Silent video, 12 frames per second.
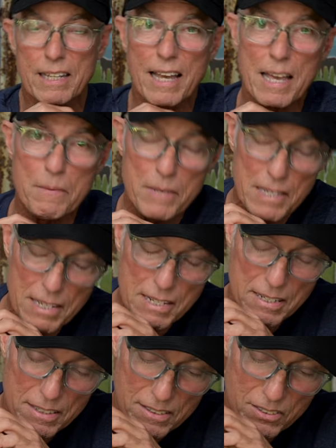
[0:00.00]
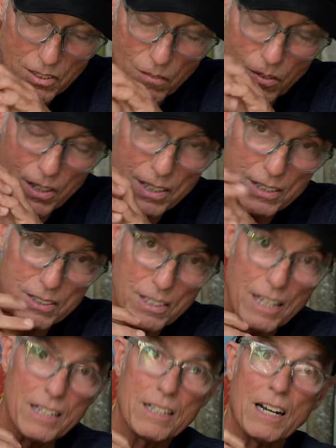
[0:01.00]
came in. So I'm very
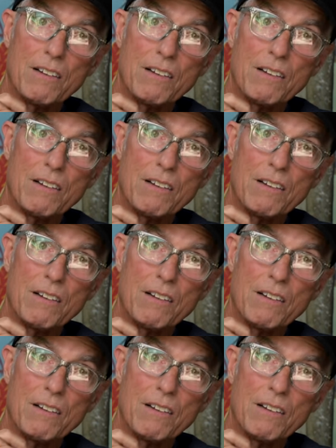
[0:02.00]
excited.